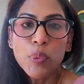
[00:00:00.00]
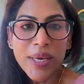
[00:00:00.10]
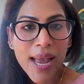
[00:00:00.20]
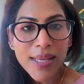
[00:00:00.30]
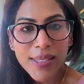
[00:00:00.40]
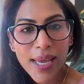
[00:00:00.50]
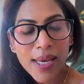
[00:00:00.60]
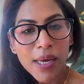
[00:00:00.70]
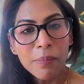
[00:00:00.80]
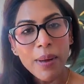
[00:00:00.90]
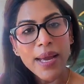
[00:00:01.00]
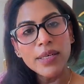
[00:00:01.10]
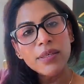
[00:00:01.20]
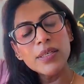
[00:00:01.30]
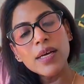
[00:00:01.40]
You can take
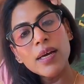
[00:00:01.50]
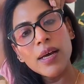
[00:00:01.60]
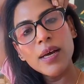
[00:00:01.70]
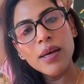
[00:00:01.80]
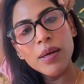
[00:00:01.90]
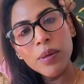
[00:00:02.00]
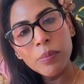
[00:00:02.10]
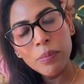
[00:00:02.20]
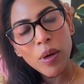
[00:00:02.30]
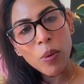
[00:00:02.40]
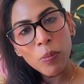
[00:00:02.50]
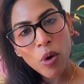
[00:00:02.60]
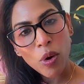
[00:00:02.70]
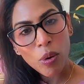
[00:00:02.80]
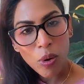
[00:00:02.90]
combined
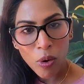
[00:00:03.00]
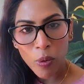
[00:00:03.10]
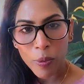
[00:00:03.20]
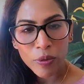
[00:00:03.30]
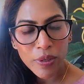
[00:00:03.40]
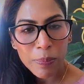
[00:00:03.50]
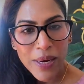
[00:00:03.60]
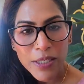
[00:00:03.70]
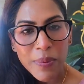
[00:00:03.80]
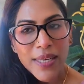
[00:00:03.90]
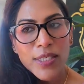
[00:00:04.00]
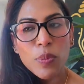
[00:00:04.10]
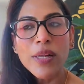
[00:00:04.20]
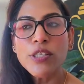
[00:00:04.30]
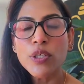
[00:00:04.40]
hormone replacement
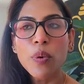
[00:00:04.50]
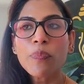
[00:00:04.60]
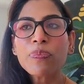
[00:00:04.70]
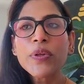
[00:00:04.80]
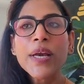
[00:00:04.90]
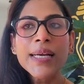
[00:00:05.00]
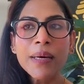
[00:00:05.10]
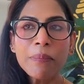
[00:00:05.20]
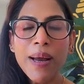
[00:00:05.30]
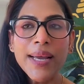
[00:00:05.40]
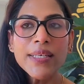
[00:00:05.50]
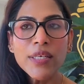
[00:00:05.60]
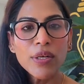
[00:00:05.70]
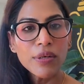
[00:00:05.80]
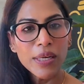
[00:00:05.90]
as well. So
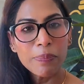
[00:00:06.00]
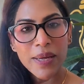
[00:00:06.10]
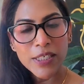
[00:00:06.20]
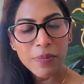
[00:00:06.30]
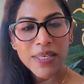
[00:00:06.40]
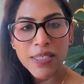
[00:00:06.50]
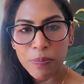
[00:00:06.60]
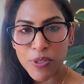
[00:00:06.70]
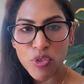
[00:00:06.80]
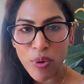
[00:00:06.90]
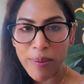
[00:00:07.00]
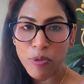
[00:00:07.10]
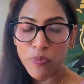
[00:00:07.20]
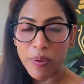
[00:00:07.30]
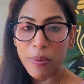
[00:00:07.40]
combined replacement is
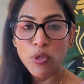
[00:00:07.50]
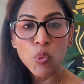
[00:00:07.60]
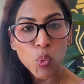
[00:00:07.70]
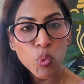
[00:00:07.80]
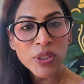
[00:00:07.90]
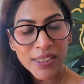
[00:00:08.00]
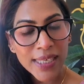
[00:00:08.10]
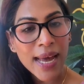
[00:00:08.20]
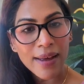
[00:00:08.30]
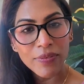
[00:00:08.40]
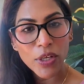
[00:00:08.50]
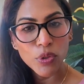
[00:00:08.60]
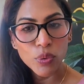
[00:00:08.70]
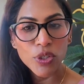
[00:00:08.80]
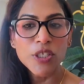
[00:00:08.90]
prescribed to women who still have
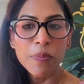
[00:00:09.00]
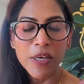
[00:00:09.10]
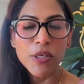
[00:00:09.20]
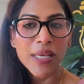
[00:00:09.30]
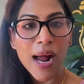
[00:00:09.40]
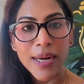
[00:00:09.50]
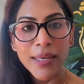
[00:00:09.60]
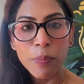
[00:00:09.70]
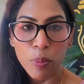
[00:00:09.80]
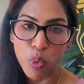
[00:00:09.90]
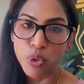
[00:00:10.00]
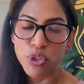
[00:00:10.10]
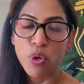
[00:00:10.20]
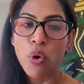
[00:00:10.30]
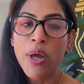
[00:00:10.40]
their uterus, because
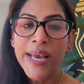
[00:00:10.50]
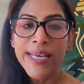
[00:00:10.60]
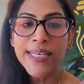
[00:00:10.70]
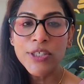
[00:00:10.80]
unopposed or